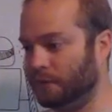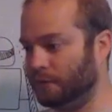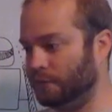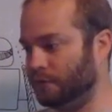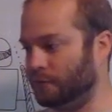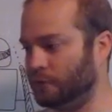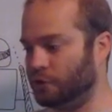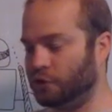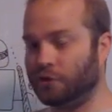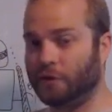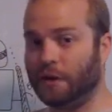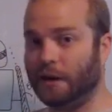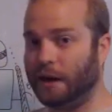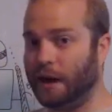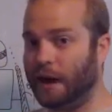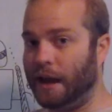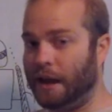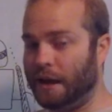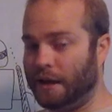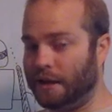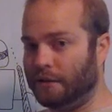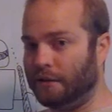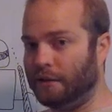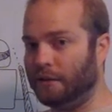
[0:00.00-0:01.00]
straight
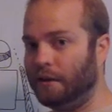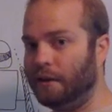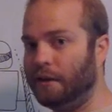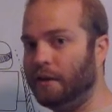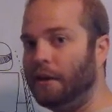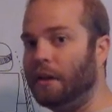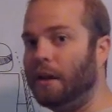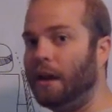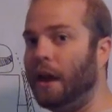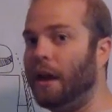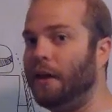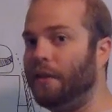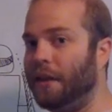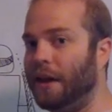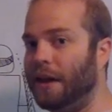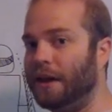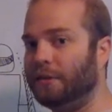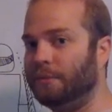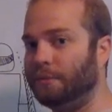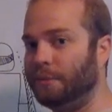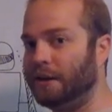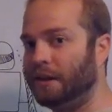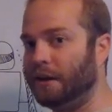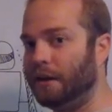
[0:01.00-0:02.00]
ahead, and that is
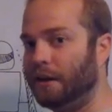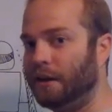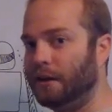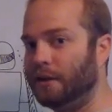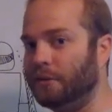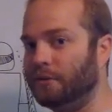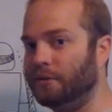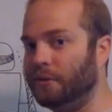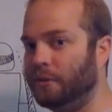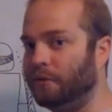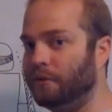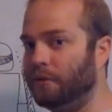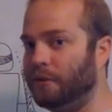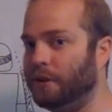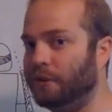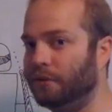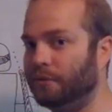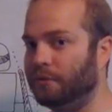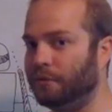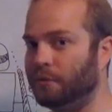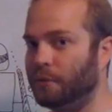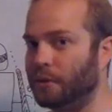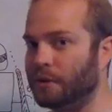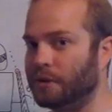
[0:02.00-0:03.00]
because of this
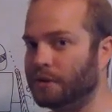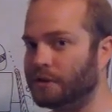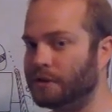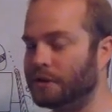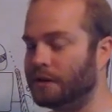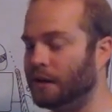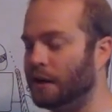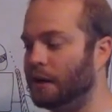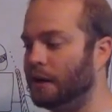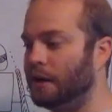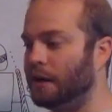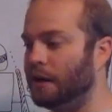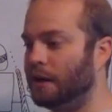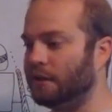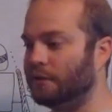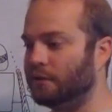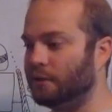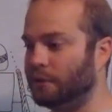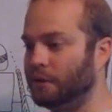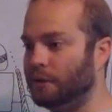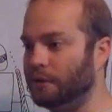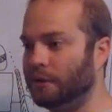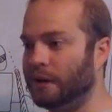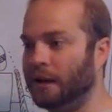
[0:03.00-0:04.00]
force. And so
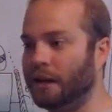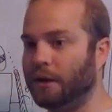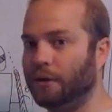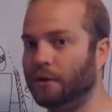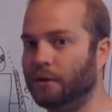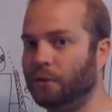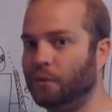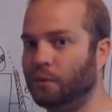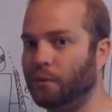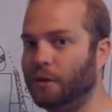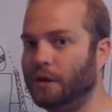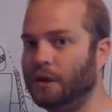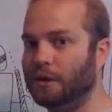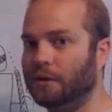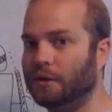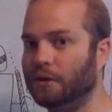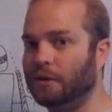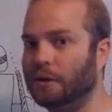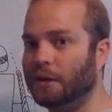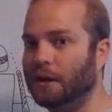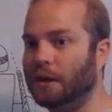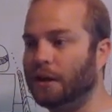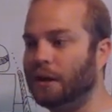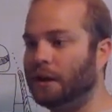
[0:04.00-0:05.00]
when you let go of the
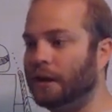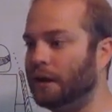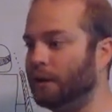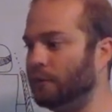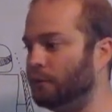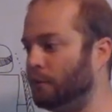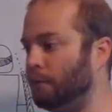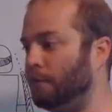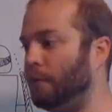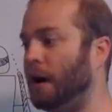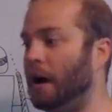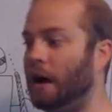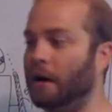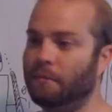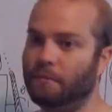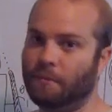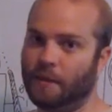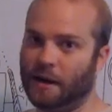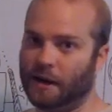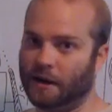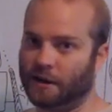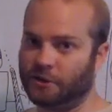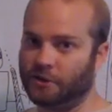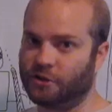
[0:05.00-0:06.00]
wheel, it will pop
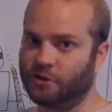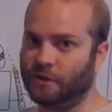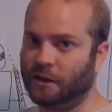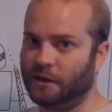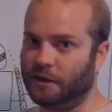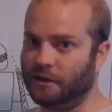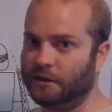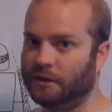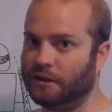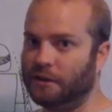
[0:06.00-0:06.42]
back straight.